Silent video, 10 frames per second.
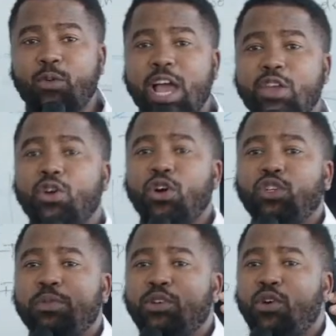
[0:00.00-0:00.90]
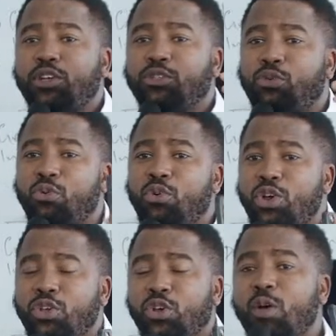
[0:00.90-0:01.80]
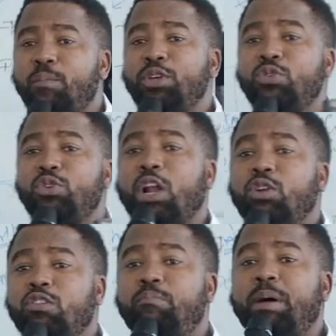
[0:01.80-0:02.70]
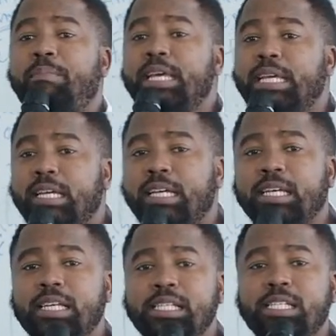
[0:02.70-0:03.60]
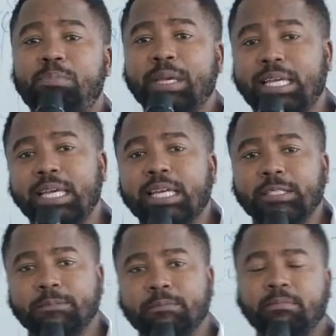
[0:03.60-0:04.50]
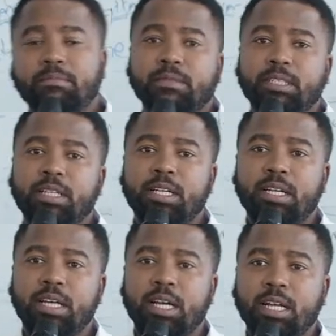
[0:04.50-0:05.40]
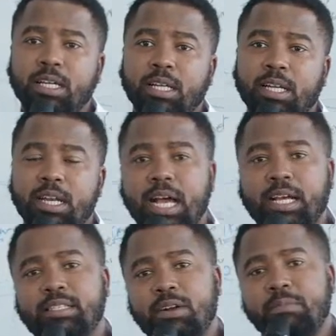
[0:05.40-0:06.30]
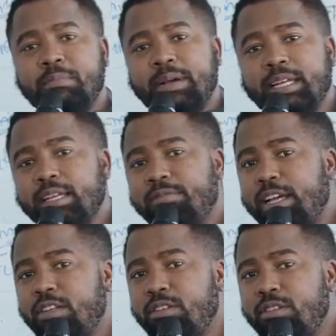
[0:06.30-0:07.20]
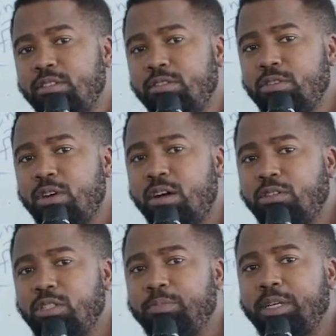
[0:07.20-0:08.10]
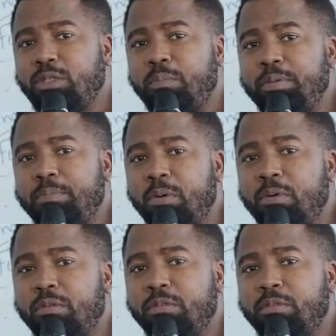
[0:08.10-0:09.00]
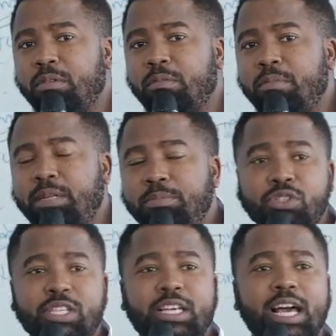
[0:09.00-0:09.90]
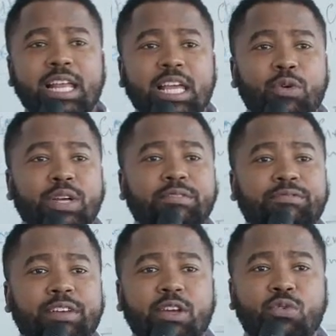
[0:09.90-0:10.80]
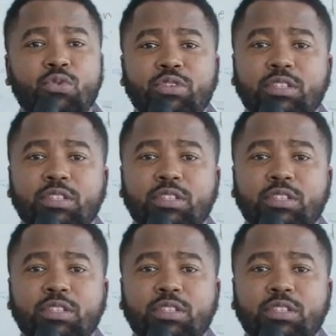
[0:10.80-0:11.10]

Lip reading: you're going to be going to, you're going to be doing a lot of public speaking. Dax, I remember, he never knew how to speak to people. But musically, he was very good.